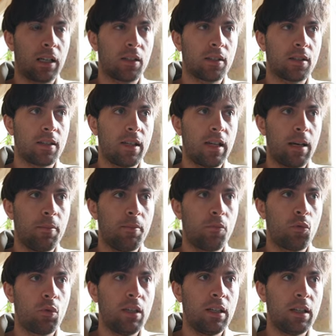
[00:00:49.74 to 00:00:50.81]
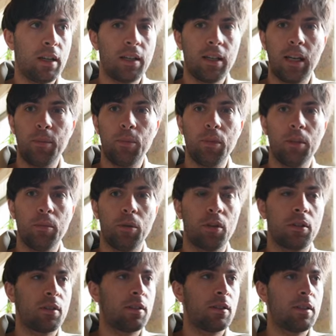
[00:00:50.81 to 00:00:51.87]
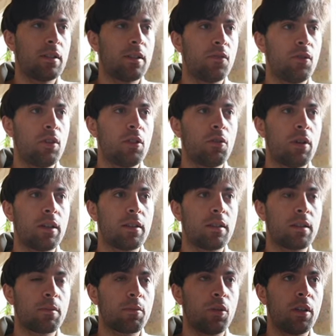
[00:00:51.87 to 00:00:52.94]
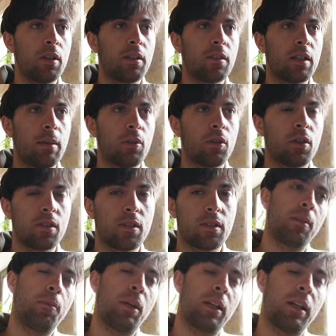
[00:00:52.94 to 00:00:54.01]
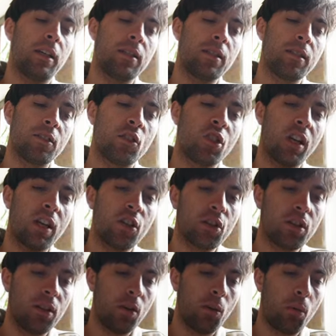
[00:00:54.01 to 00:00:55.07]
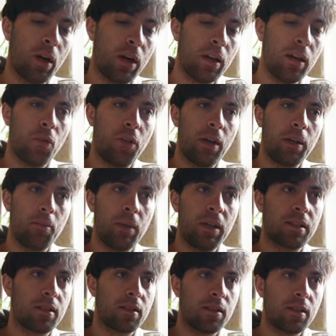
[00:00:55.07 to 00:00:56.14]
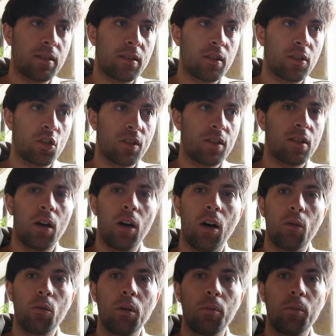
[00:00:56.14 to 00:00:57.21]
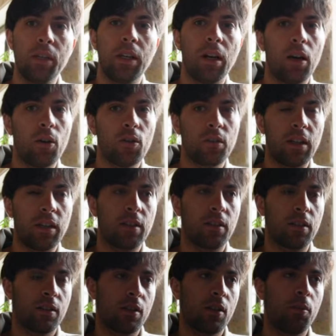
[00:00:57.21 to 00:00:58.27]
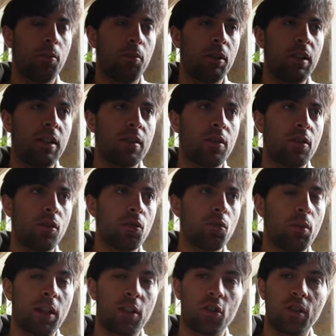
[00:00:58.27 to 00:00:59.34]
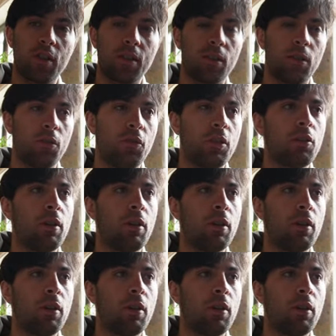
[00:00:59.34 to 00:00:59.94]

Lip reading: gotta say, I'm really unhappy about this video at this point in time because the plugin changed in a way that makes this just horribly outdated. So please don't watch this old video